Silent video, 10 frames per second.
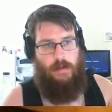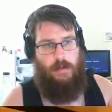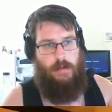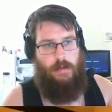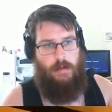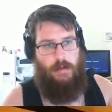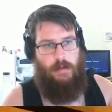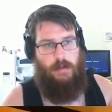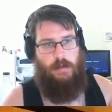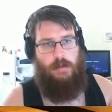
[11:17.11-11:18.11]

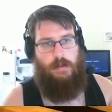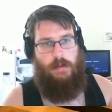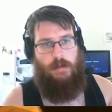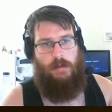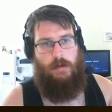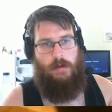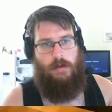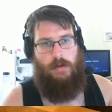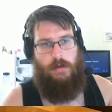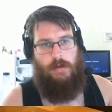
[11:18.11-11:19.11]

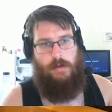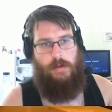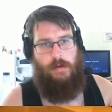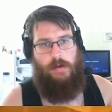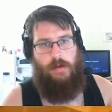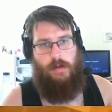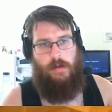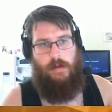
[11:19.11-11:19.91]
No one is speaking in this clip.